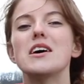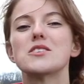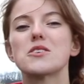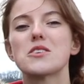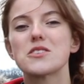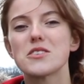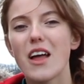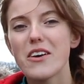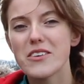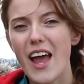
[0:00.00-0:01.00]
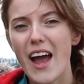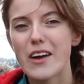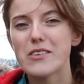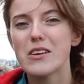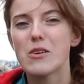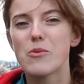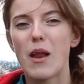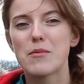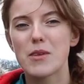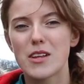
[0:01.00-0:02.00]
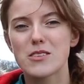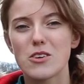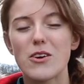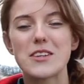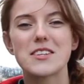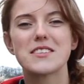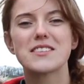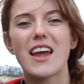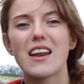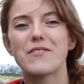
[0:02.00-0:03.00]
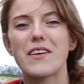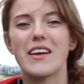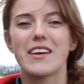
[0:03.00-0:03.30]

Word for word: So to slow down, what I'm gonna do is instead of